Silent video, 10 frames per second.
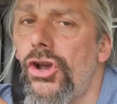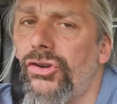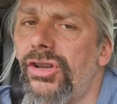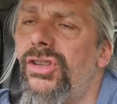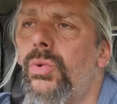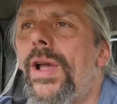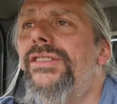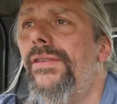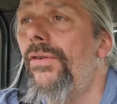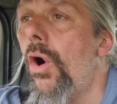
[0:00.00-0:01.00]
junction
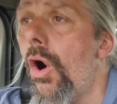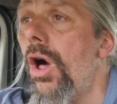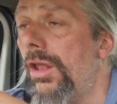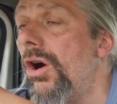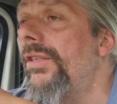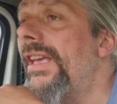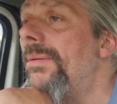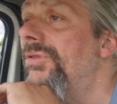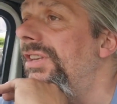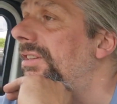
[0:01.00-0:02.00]
24 along the
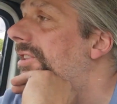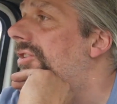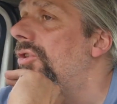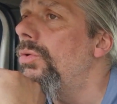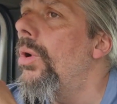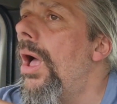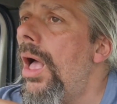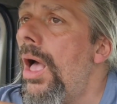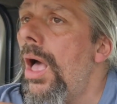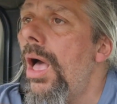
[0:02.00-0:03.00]

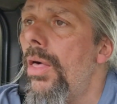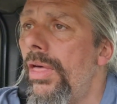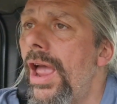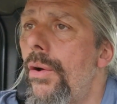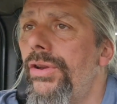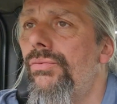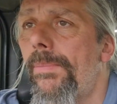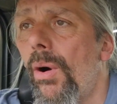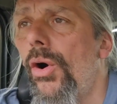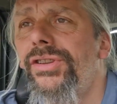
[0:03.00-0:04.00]
M62, there is a
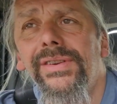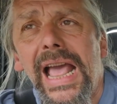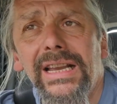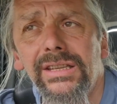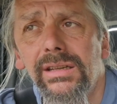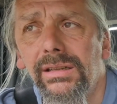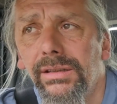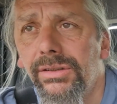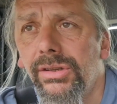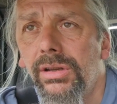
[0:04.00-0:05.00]
report of an
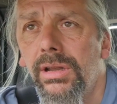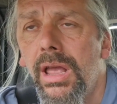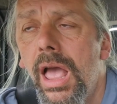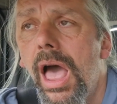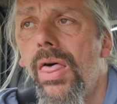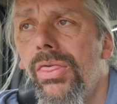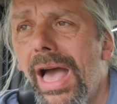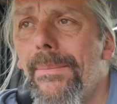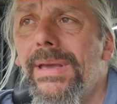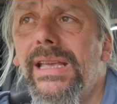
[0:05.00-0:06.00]
accident, and
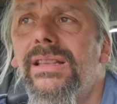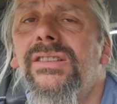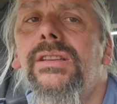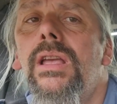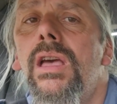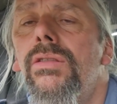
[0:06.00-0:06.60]
that means